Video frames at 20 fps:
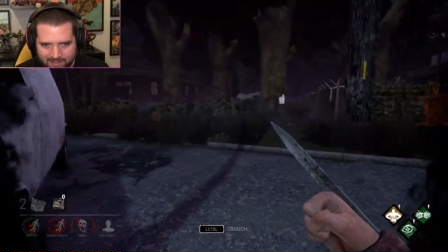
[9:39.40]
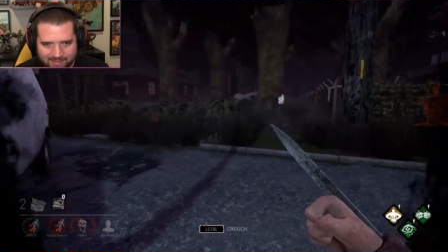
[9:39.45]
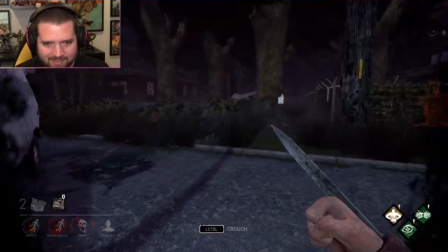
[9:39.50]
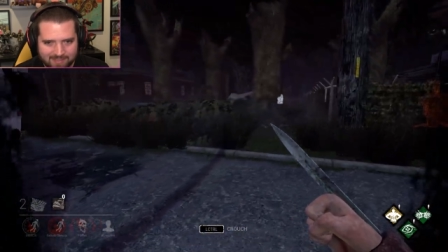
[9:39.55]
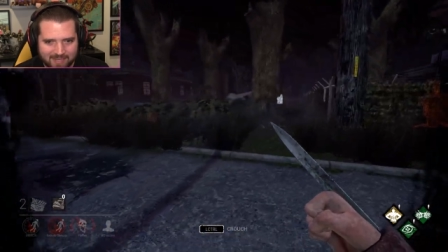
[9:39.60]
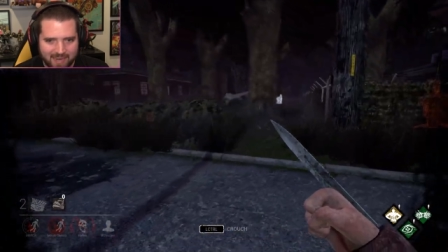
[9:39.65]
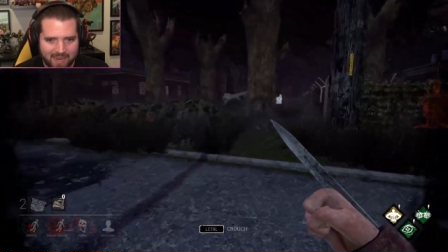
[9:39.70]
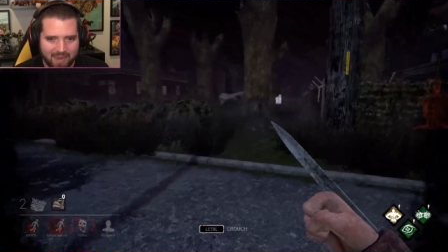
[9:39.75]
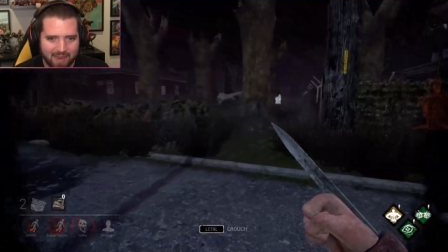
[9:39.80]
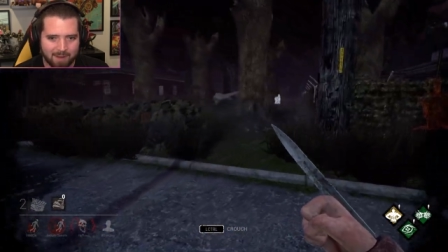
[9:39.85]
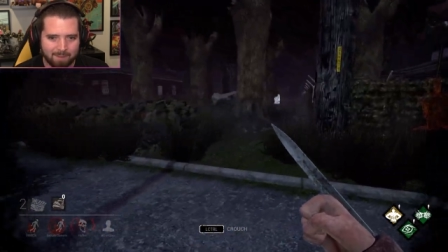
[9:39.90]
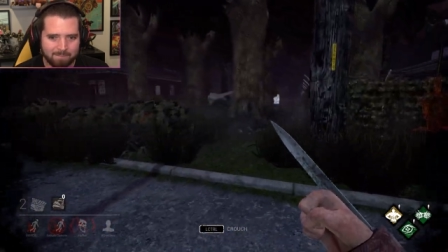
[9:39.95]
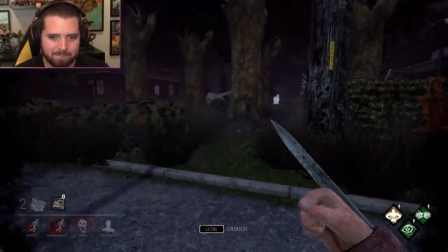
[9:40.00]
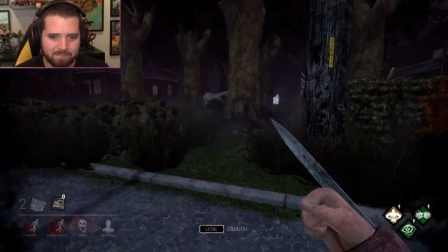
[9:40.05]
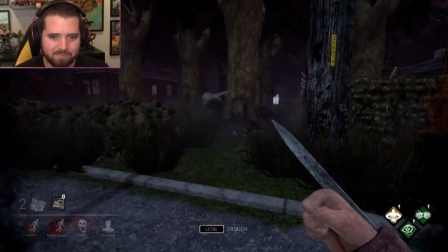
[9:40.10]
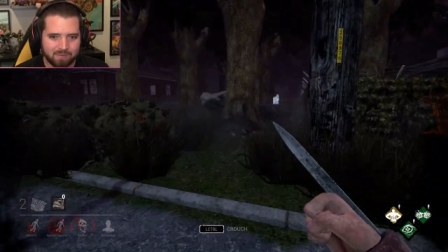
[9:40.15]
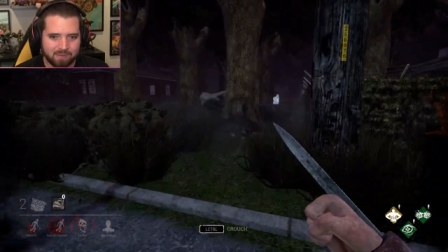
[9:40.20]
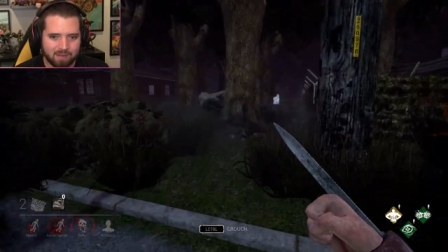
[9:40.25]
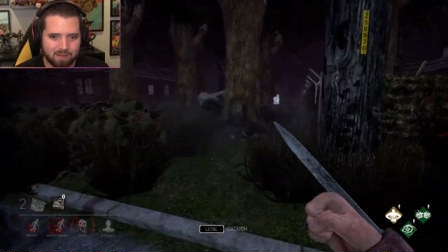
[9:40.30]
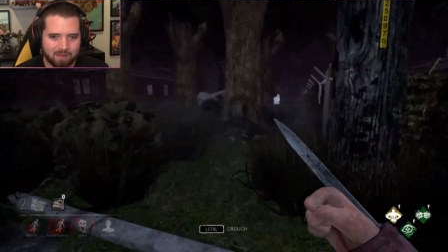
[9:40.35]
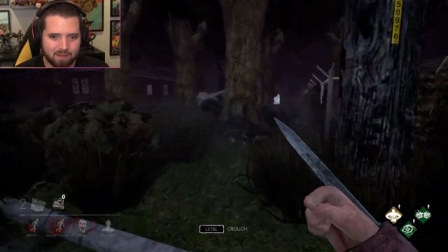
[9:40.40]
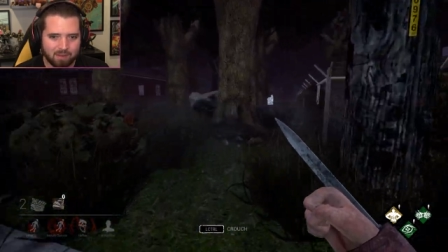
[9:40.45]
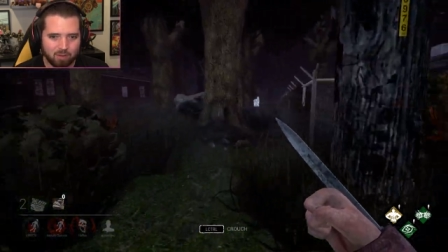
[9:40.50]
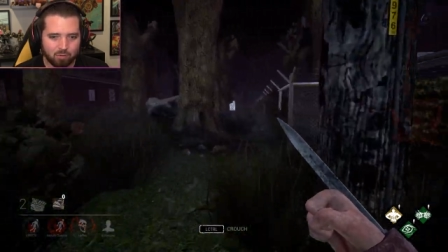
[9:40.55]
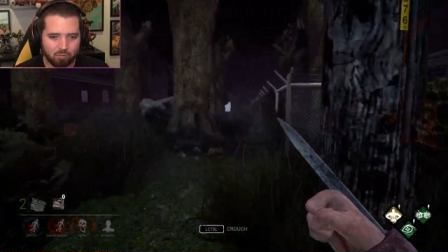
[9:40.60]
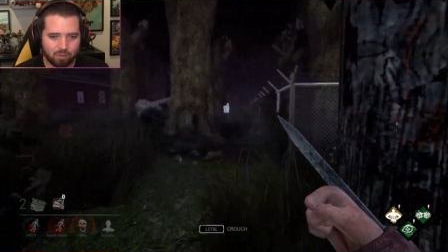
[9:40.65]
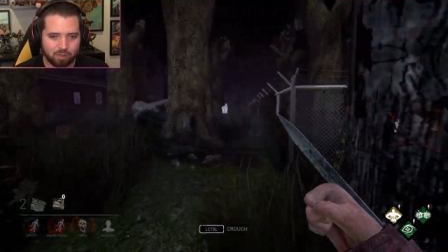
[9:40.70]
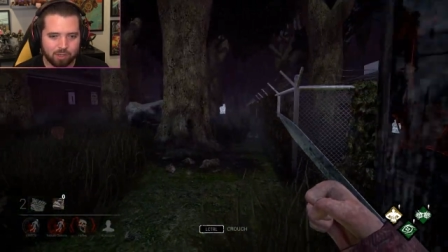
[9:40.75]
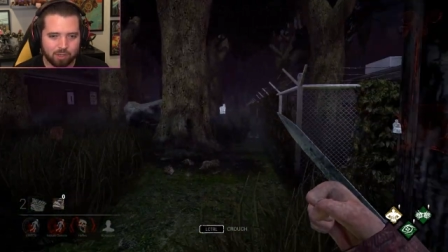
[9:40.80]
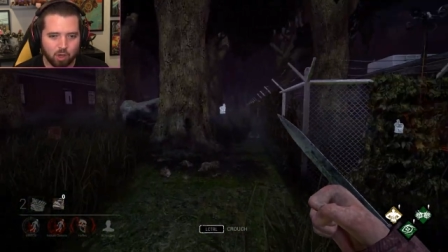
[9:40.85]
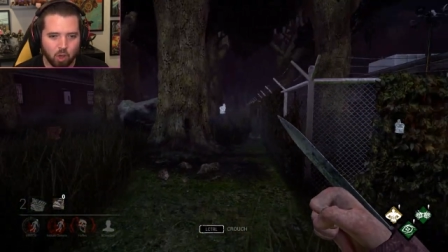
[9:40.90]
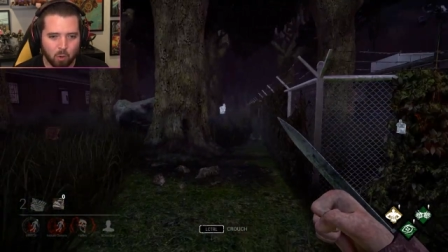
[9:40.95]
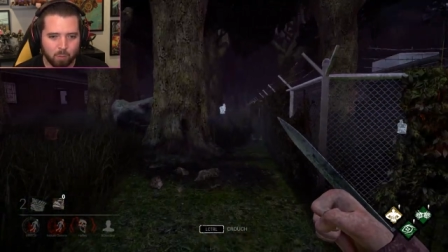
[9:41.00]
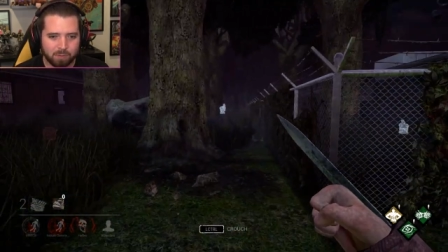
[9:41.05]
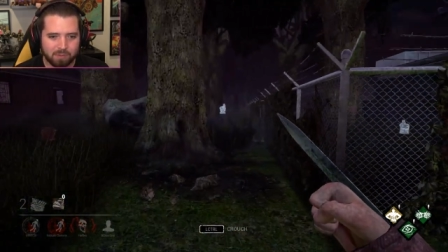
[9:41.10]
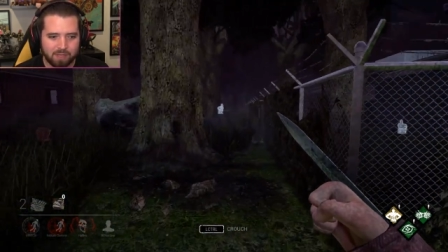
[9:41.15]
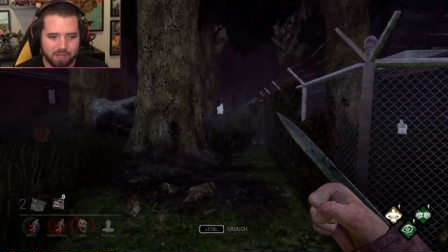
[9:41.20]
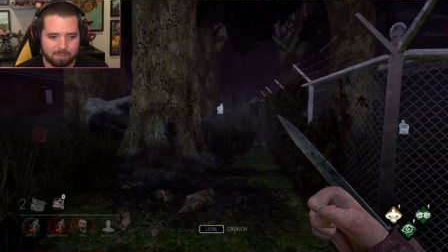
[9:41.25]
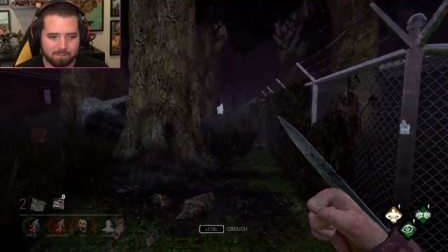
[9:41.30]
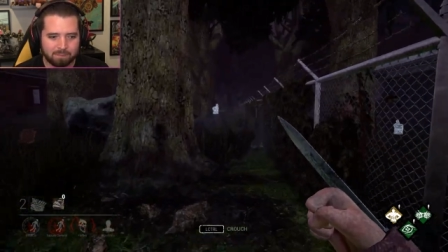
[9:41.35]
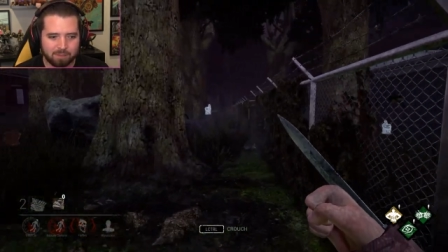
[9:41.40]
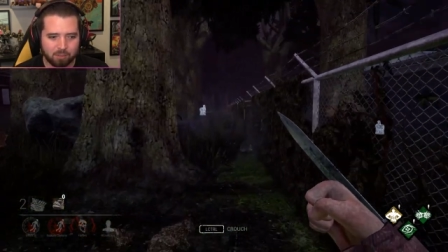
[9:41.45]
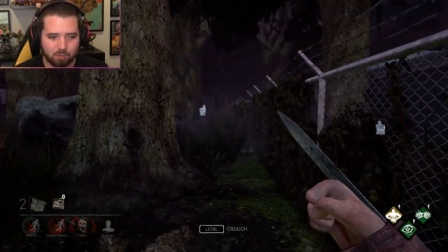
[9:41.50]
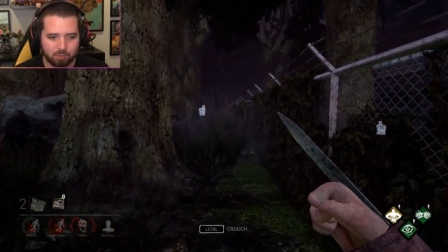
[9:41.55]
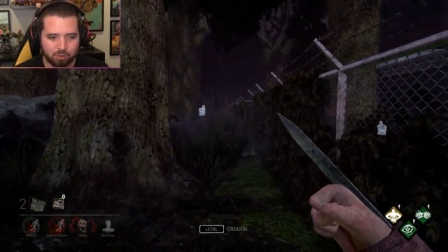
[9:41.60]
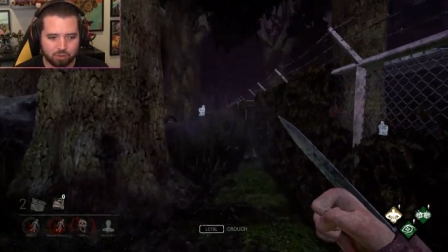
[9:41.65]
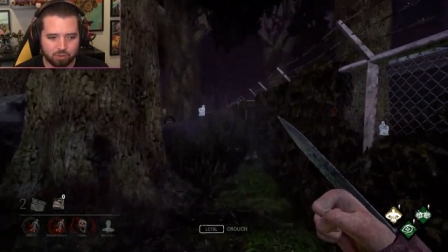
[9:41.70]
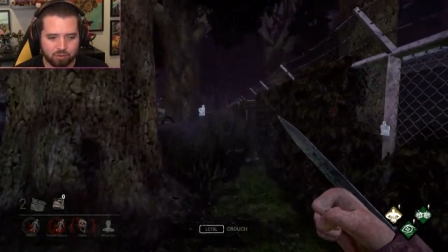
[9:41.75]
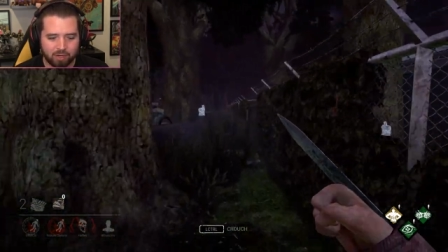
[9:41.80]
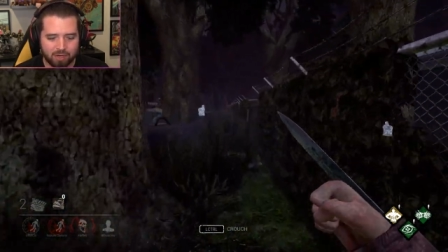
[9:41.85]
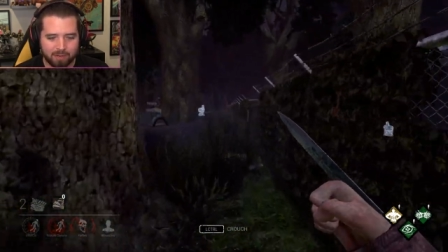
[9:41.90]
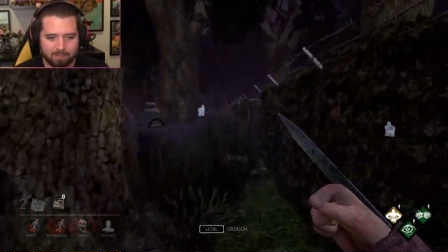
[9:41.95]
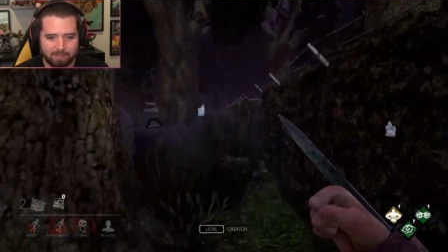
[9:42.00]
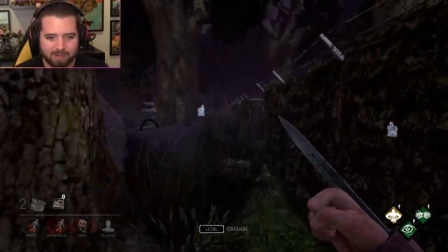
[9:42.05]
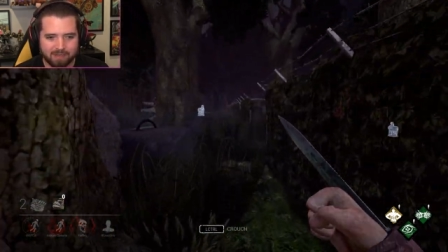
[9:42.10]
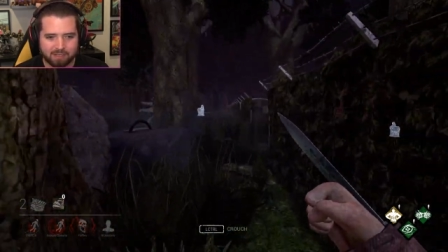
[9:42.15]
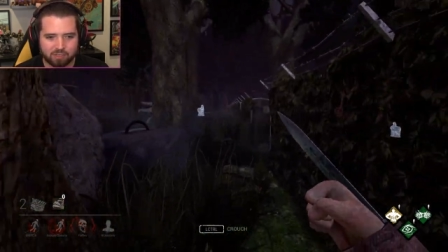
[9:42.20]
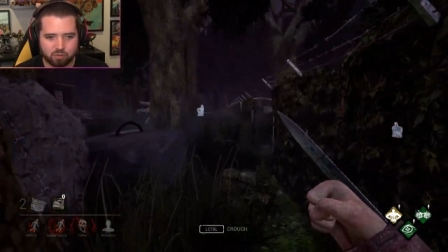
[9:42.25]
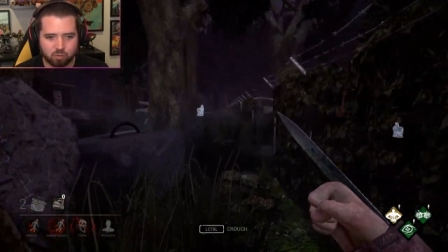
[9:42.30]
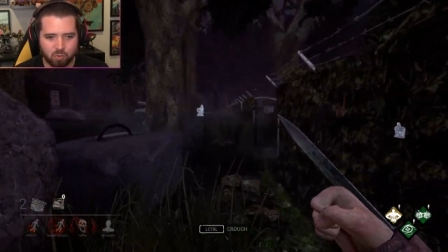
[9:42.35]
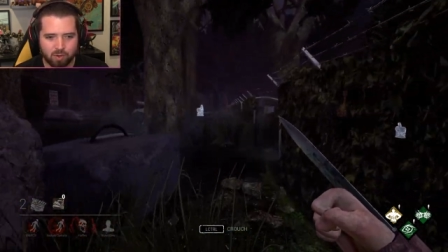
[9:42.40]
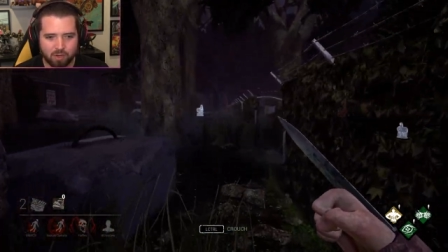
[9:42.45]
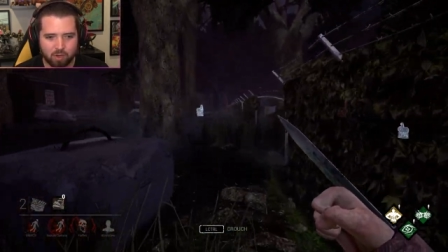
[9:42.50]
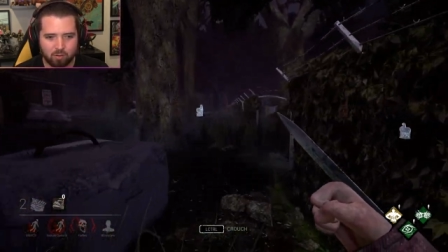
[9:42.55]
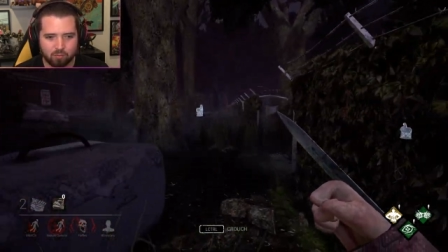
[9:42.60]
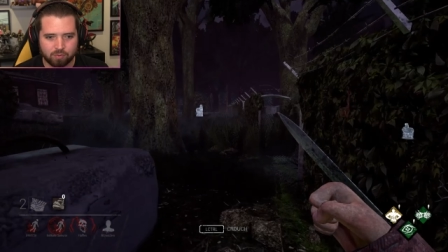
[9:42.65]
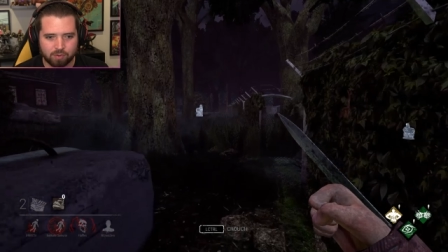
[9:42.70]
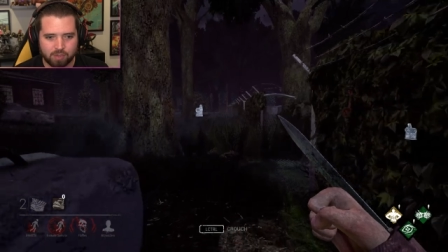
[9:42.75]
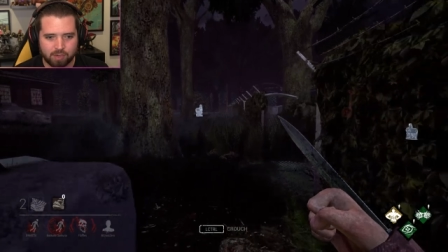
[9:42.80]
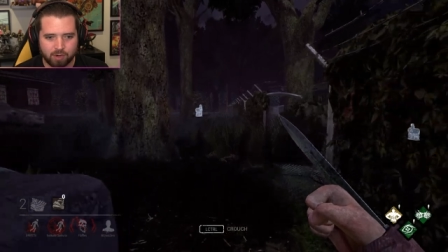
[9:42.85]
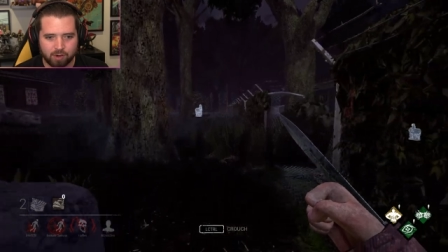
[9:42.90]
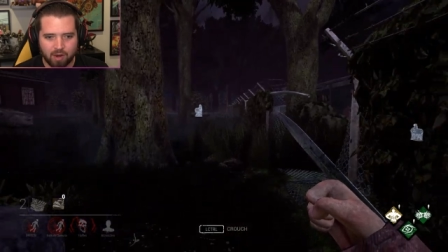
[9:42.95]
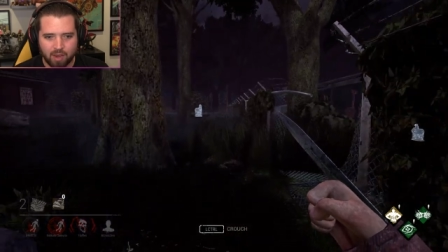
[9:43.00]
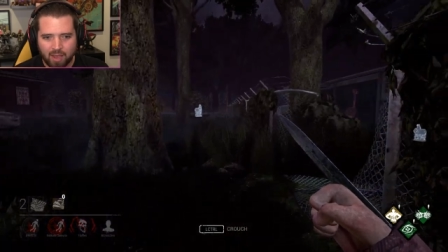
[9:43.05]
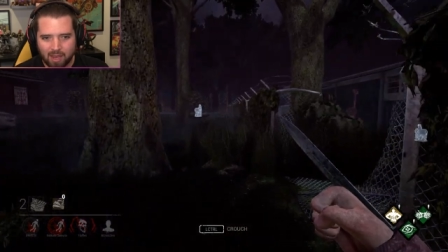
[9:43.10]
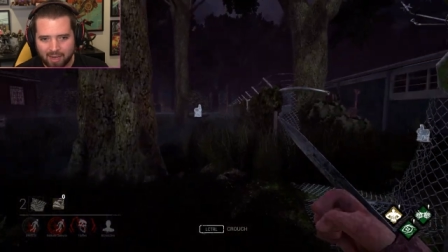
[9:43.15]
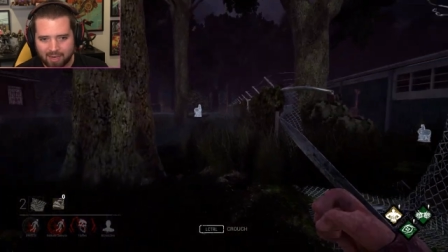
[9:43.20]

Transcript: Damn. Really hoping that Bill would try to make his way over here.